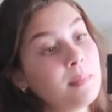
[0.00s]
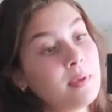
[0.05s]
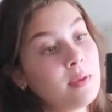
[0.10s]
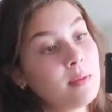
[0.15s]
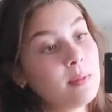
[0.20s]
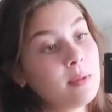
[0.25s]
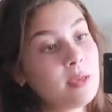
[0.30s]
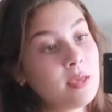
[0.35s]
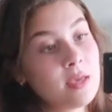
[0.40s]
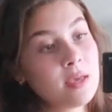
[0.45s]

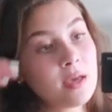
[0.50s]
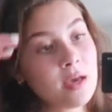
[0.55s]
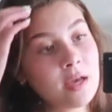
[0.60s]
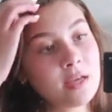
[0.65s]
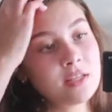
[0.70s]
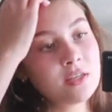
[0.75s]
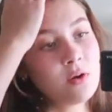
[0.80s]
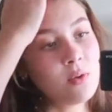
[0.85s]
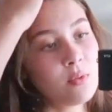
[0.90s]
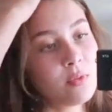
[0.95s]
Maybe,
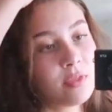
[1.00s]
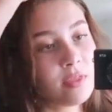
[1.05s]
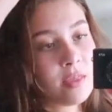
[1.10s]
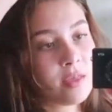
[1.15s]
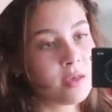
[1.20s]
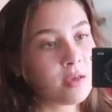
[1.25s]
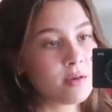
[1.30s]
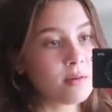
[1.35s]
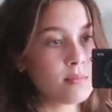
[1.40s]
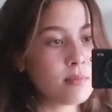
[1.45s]
I don't
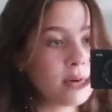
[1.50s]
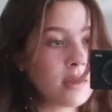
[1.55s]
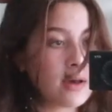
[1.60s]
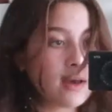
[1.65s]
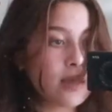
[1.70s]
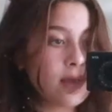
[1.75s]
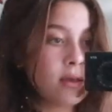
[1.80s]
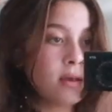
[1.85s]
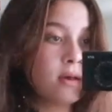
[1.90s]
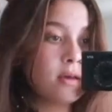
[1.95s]
think
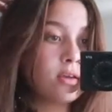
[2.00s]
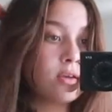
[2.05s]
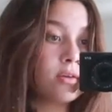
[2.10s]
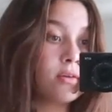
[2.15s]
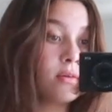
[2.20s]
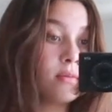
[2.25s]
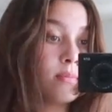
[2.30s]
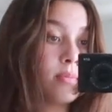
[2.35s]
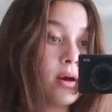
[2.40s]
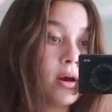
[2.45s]
my
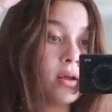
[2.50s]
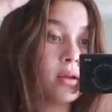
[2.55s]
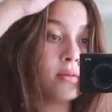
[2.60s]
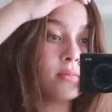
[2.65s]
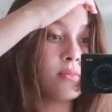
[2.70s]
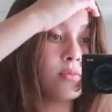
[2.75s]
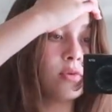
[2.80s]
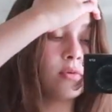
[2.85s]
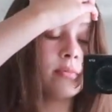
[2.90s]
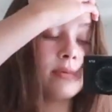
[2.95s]

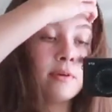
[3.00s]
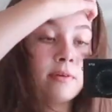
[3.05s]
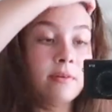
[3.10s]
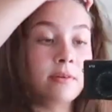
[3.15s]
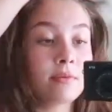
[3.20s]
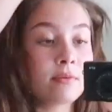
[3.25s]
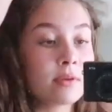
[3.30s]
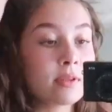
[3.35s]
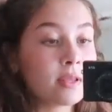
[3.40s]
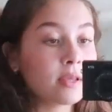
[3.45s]
bottom will
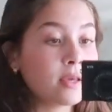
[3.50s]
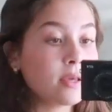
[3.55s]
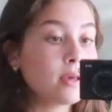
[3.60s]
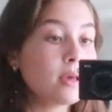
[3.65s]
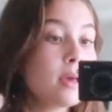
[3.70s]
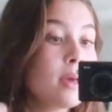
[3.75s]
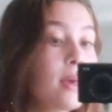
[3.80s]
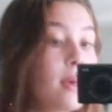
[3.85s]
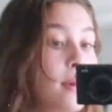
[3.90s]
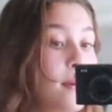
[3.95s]
really
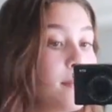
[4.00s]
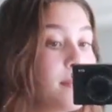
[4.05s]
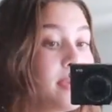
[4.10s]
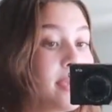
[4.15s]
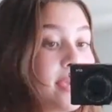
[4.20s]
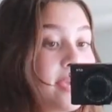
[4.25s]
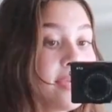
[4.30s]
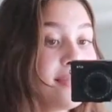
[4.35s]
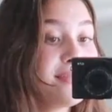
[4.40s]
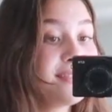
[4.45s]
be
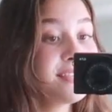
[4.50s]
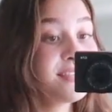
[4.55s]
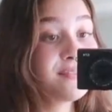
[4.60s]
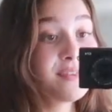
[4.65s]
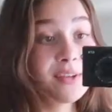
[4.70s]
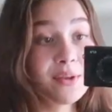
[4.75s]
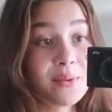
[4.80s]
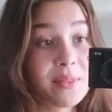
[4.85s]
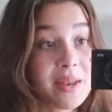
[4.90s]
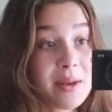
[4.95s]
in this
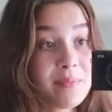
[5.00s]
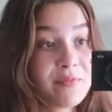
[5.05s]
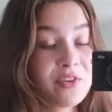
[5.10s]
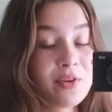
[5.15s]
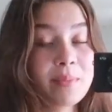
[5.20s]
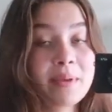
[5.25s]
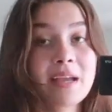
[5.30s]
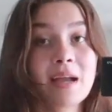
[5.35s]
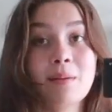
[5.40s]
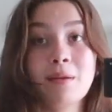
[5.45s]
video that I'm
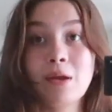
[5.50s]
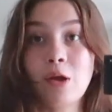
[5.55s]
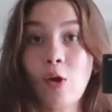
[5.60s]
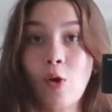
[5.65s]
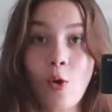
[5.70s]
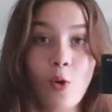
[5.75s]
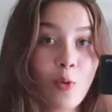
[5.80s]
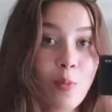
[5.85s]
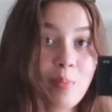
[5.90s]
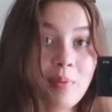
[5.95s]
filming. I
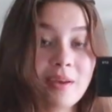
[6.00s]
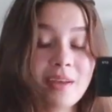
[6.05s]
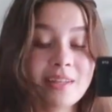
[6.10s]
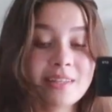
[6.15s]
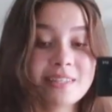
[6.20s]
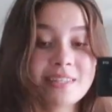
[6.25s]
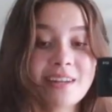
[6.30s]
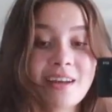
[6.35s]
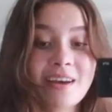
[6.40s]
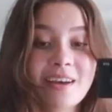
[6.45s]
hope
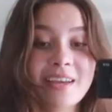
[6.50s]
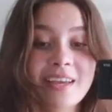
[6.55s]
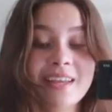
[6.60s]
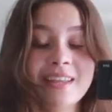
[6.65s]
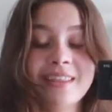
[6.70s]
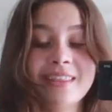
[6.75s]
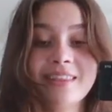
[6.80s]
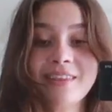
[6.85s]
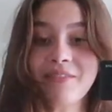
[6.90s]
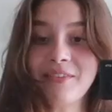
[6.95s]
it's not
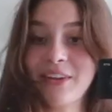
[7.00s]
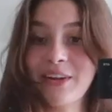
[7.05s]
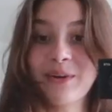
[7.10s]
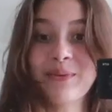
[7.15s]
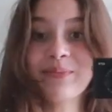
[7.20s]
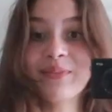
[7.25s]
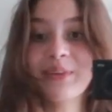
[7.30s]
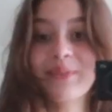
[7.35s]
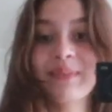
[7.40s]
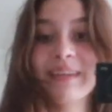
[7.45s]
in the video
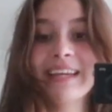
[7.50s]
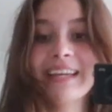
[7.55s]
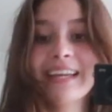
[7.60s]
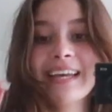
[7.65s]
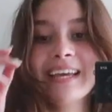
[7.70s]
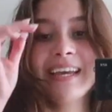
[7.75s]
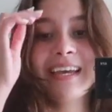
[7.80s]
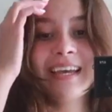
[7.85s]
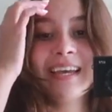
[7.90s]
I'm filming.